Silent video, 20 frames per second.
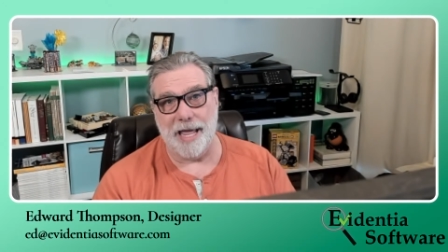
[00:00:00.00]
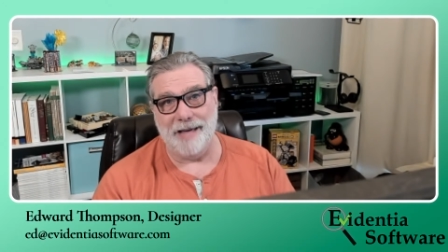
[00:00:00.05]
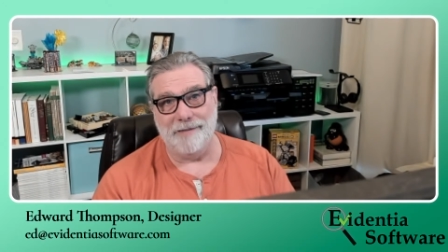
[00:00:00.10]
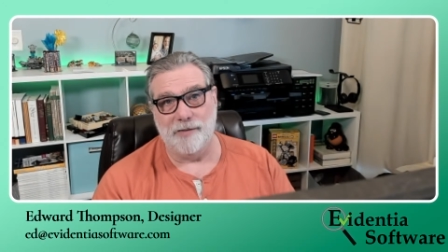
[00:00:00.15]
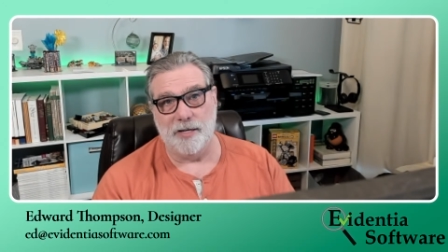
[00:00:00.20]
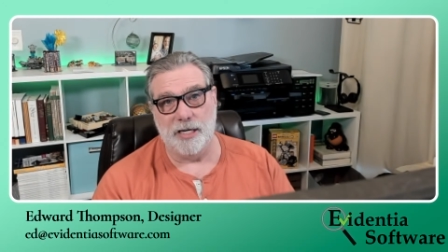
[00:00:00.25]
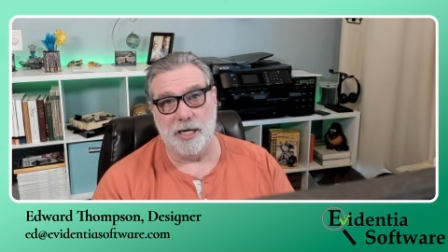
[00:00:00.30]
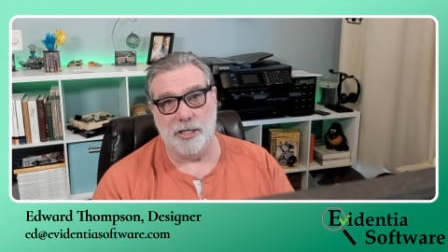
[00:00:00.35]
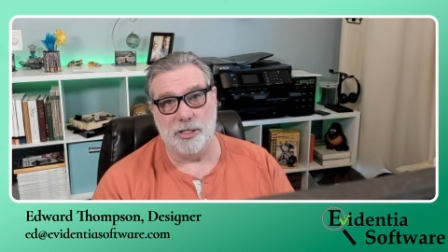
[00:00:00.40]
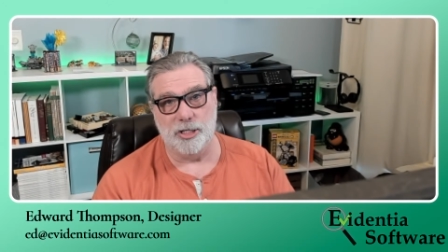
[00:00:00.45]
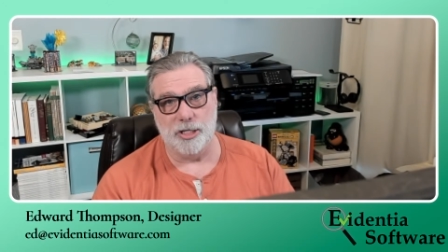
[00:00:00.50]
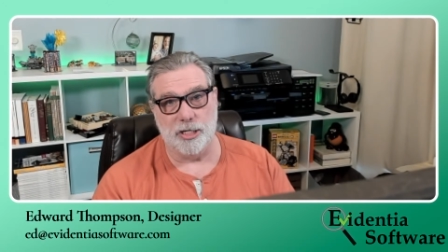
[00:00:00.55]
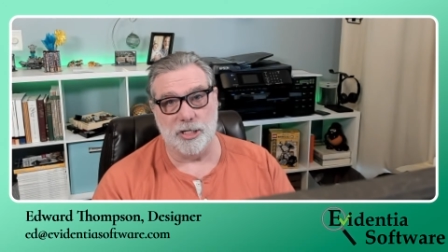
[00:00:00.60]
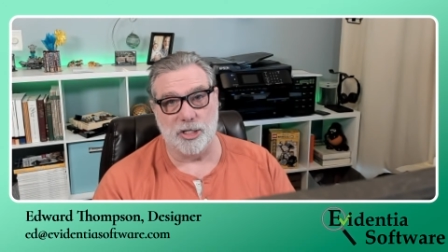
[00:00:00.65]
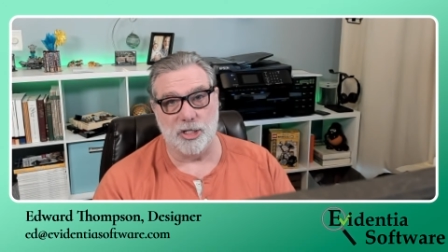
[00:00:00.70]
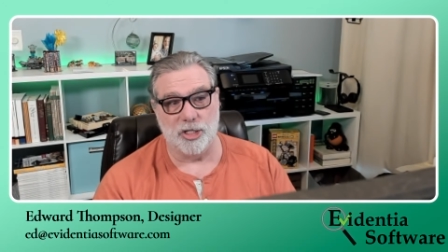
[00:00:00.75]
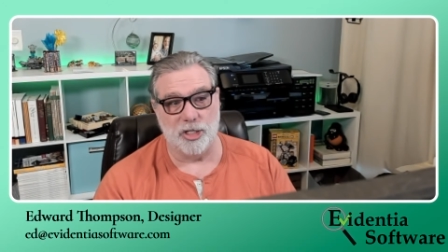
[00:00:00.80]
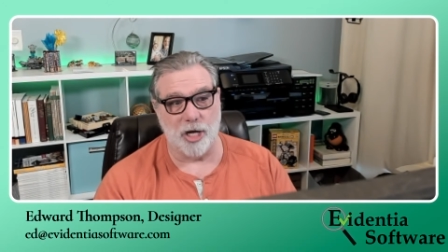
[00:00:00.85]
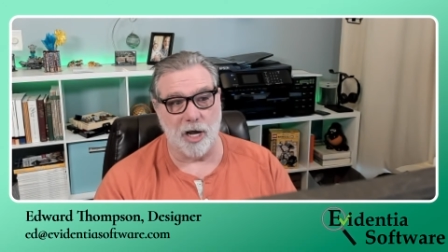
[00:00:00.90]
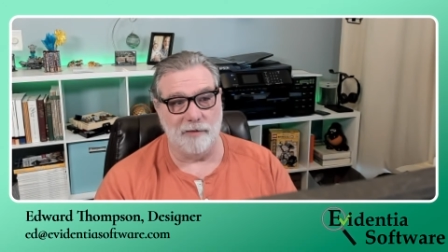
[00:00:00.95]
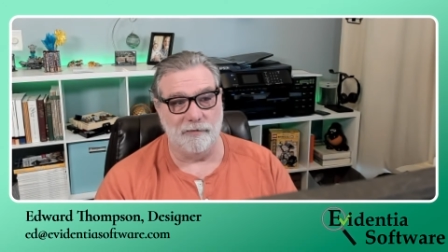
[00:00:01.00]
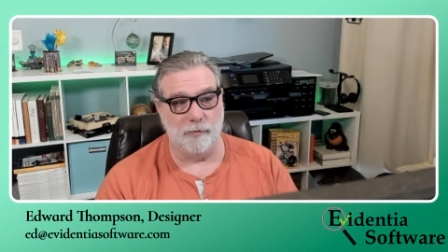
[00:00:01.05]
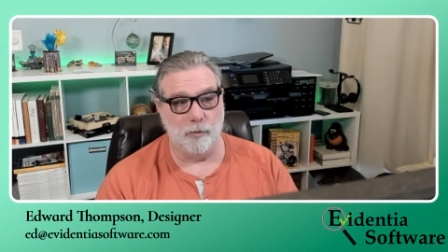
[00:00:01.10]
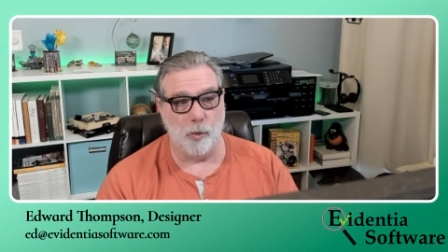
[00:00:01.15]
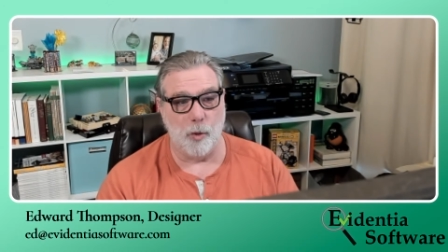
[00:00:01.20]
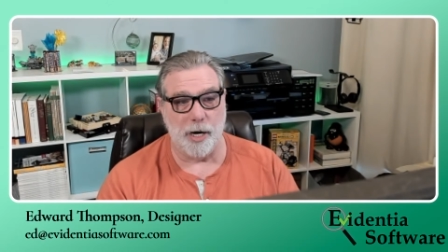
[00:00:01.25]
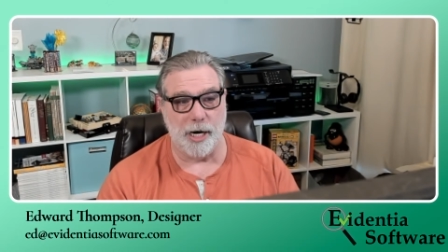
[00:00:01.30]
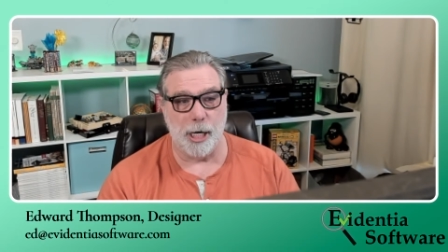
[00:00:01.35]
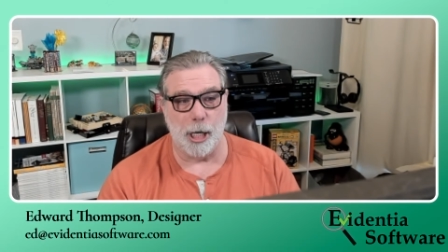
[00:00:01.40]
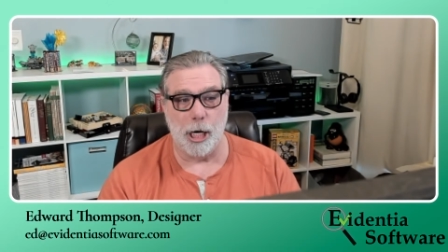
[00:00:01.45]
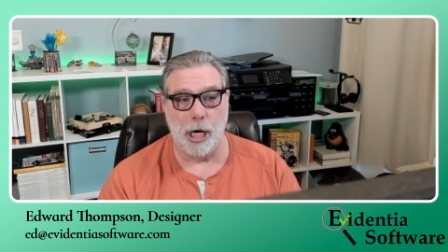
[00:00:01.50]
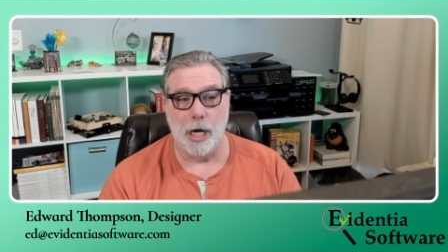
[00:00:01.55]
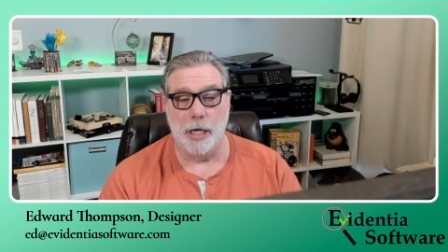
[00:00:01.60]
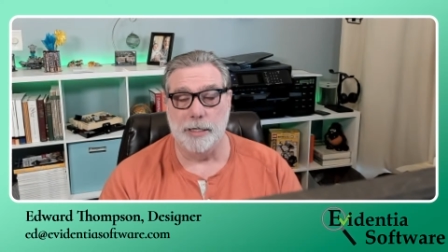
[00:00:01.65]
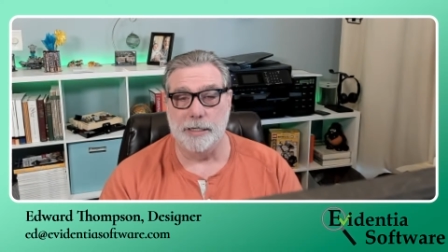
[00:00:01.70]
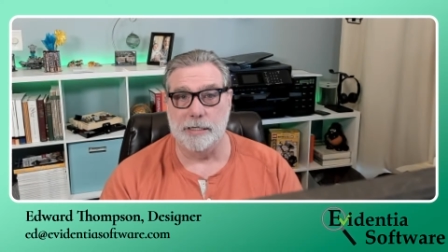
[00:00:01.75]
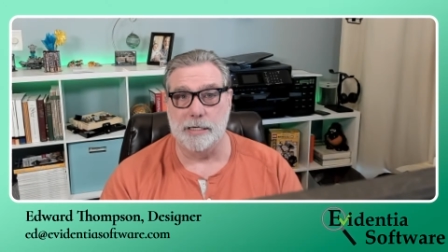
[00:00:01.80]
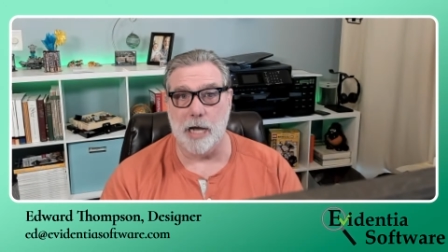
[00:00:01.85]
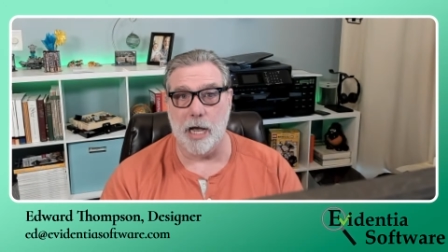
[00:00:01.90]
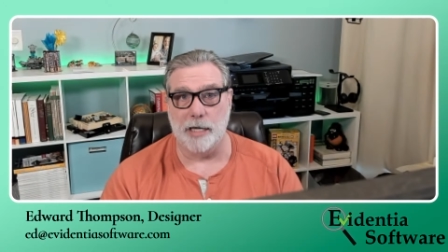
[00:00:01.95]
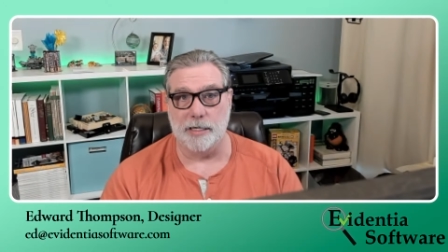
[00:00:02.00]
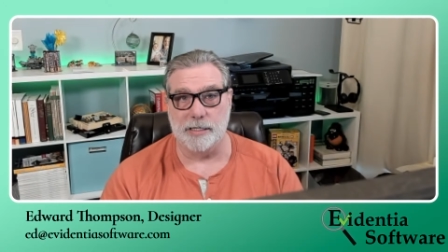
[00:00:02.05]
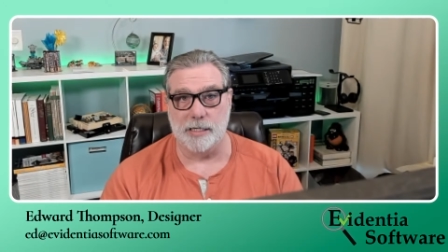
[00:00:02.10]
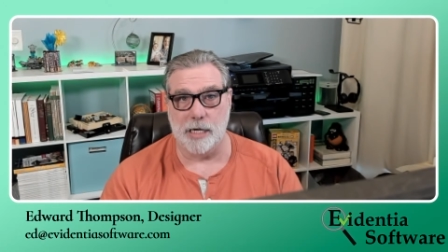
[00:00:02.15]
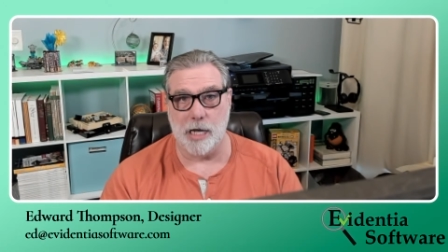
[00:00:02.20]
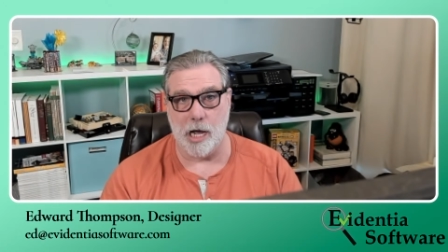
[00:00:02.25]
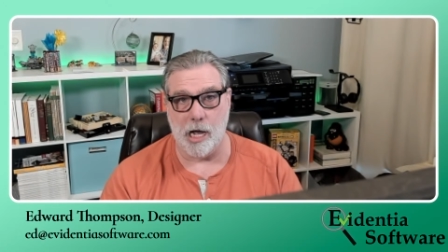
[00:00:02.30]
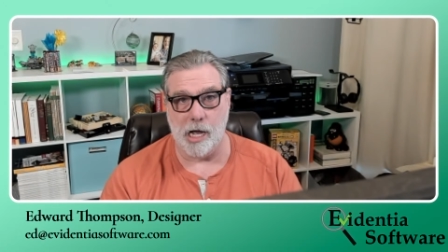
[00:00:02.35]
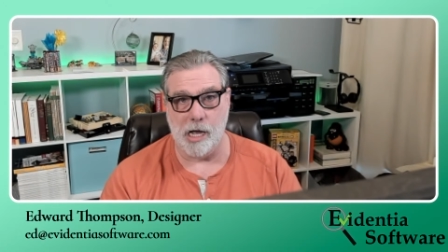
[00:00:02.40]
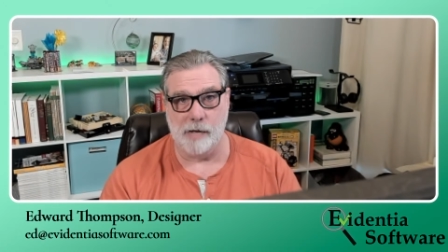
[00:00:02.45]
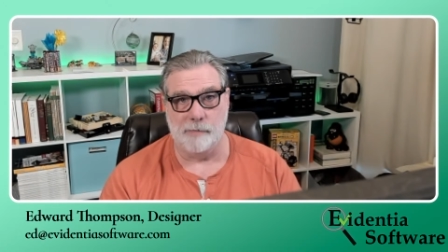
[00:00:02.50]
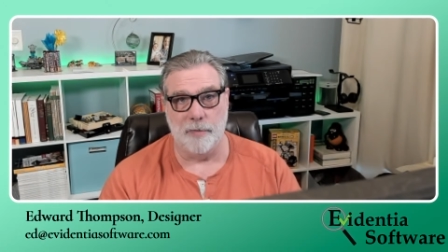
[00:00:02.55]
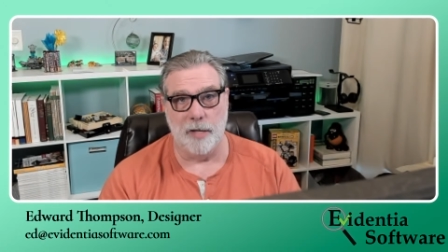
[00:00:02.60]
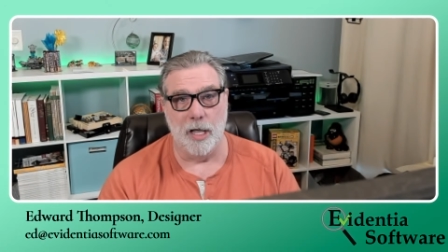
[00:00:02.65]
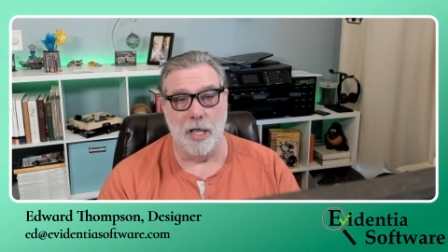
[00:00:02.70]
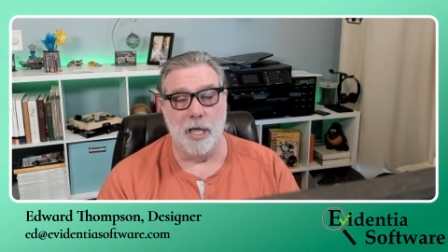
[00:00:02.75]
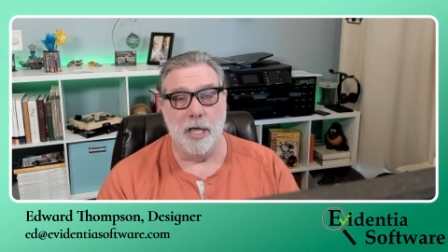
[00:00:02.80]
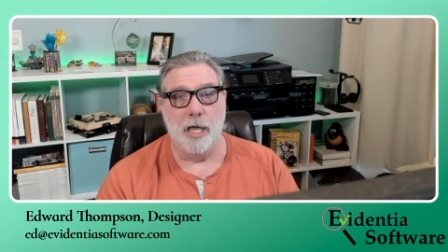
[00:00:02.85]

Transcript: evidentiasoftware.com.